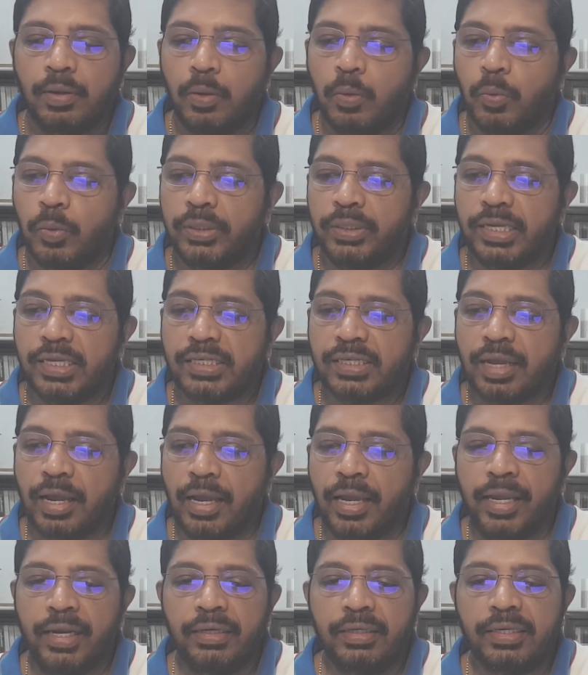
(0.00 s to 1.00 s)
With this,
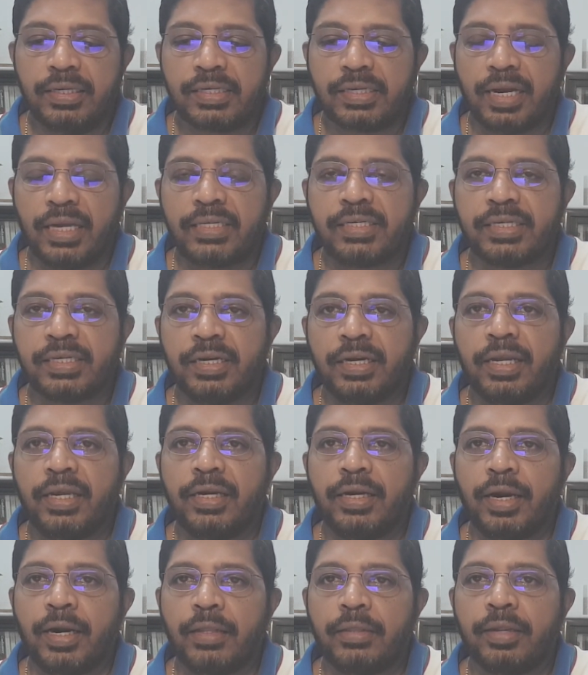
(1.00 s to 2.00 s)
I end this lecture.
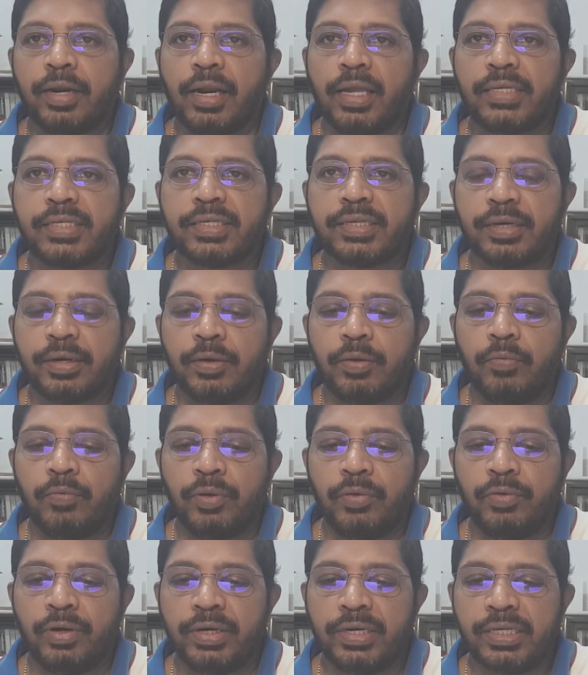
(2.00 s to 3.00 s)
In another lecture,
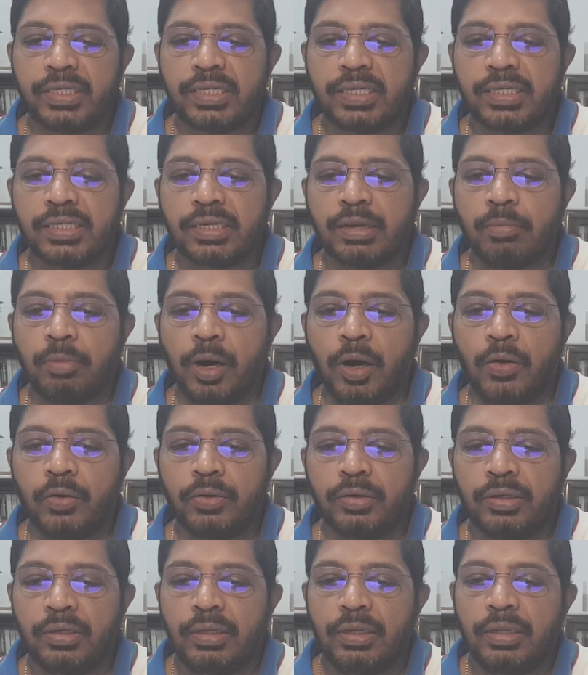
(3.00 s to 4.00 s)
we will discuss
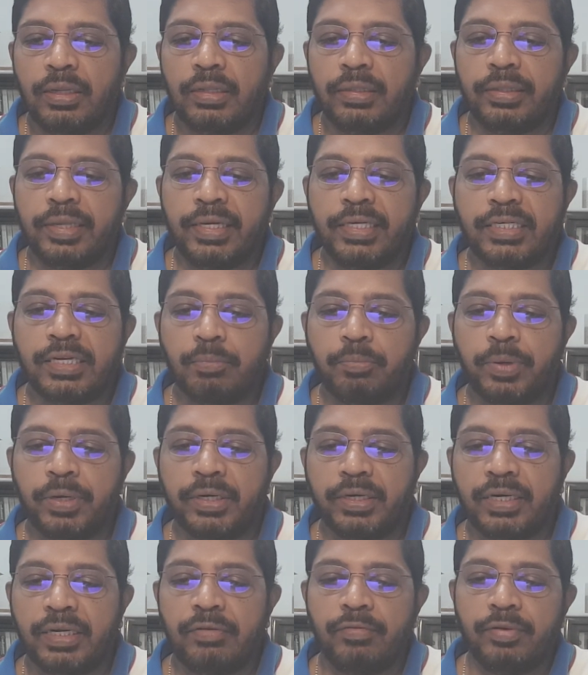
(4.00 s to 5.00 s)
about the
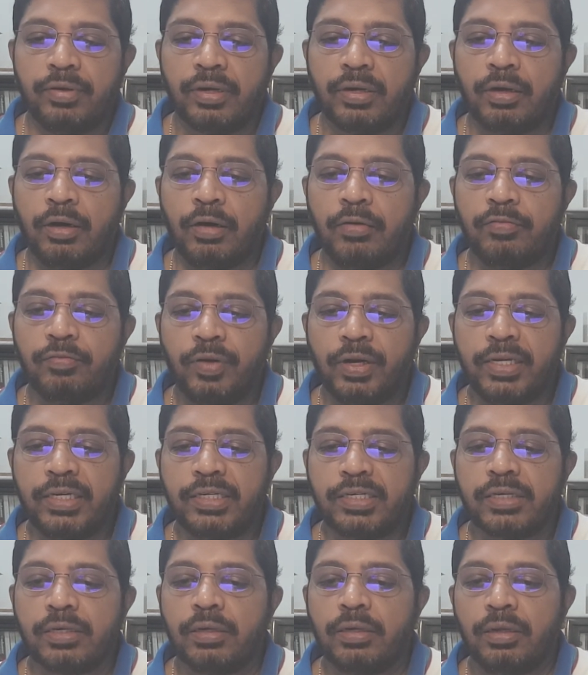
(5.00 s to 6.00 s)
interpretive
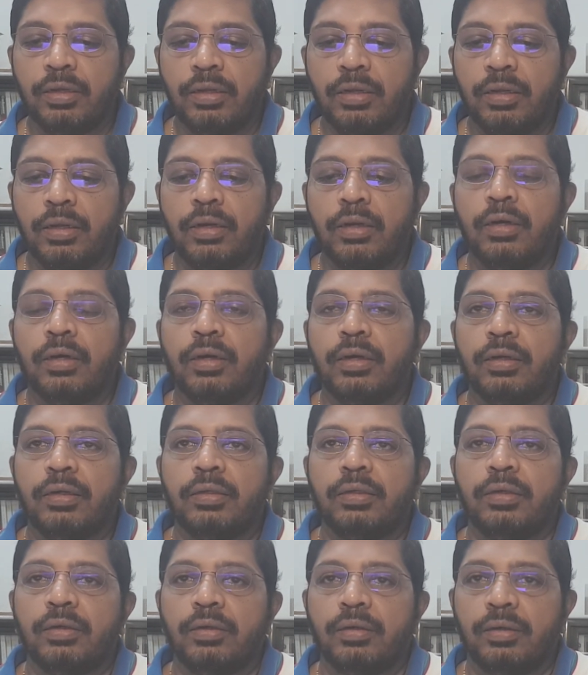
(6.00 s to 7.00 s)
conflict
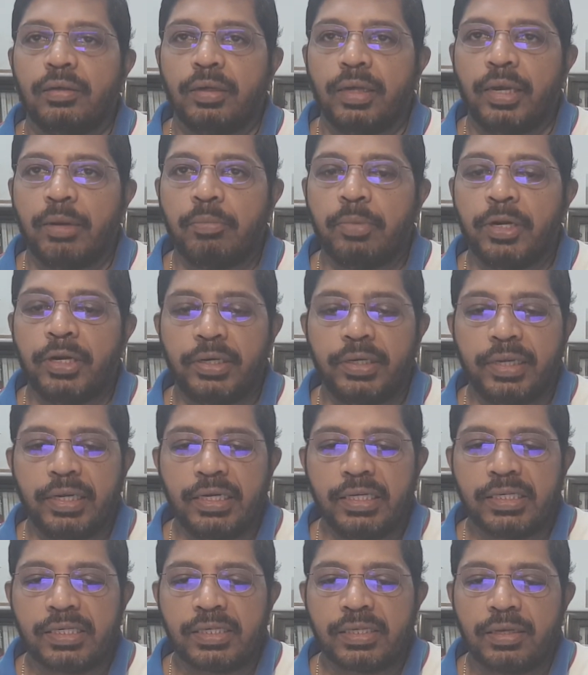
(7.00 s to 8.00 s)

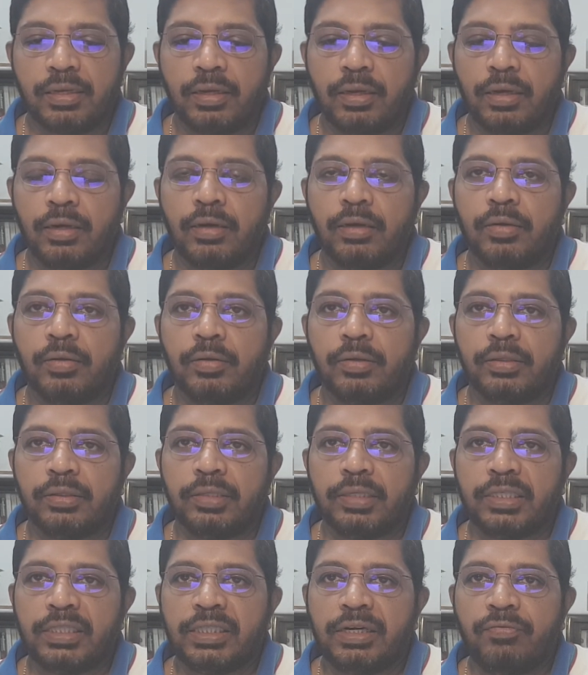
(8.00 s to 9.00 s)
hermeneutics,
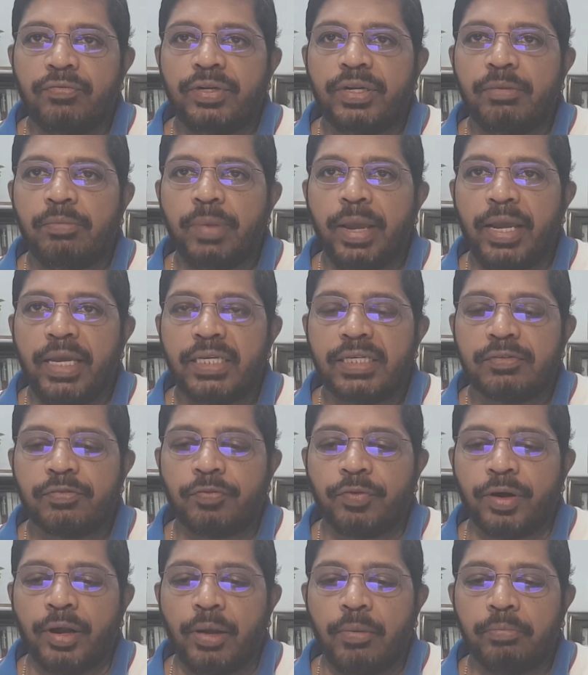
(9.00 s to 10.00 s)
the shift he makes
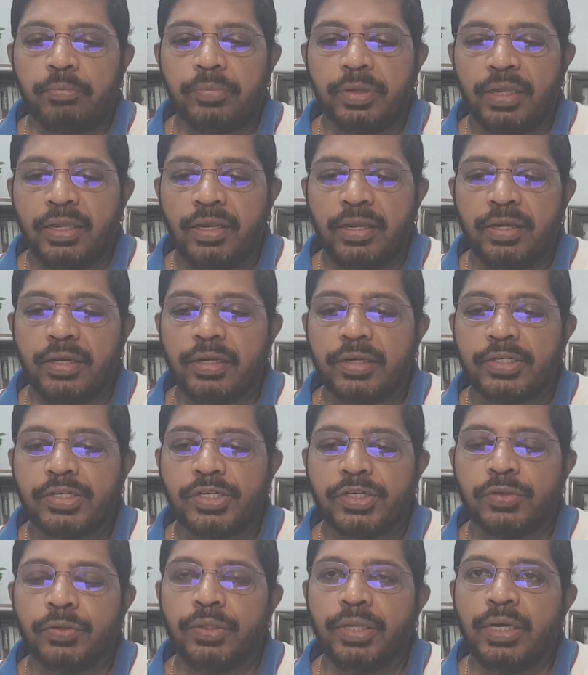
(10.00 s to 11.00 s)
from here
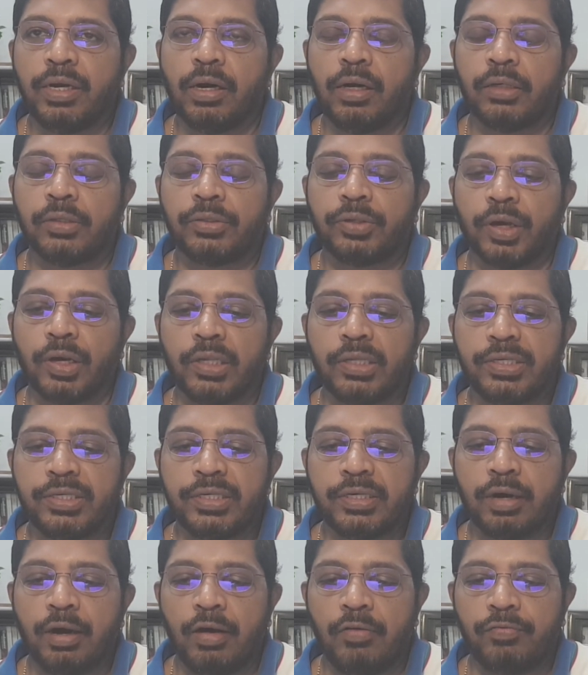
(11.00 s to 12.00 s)
to the
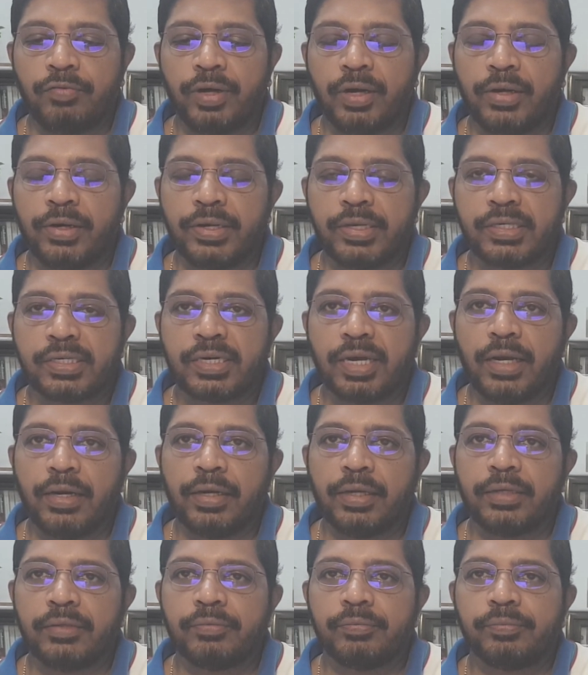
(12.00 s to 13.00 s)
ontology of
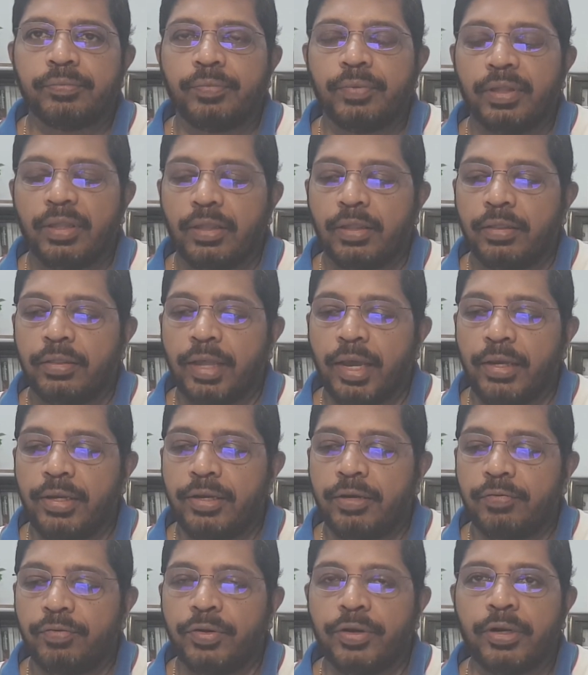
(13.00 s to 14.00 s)
understanding. Thank
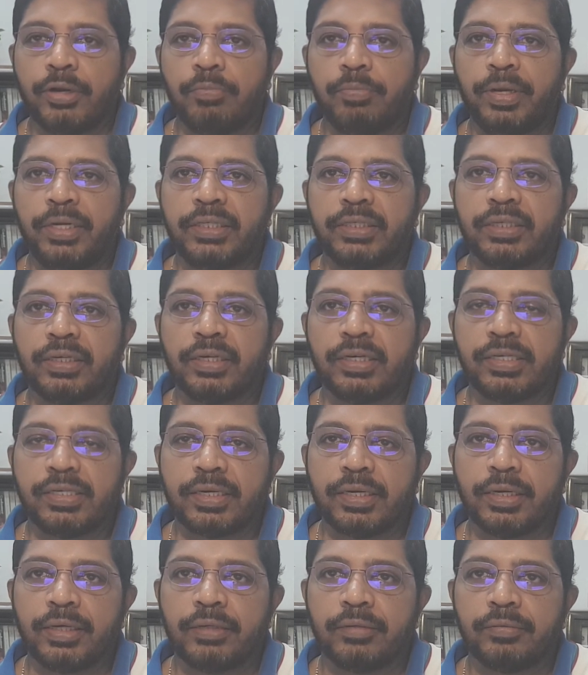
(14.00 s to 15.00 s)
you for your patient
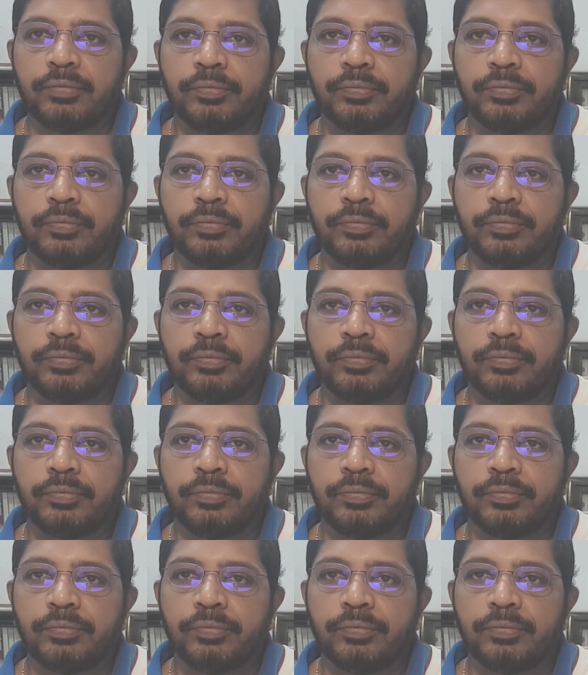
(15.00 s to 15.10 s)
listening.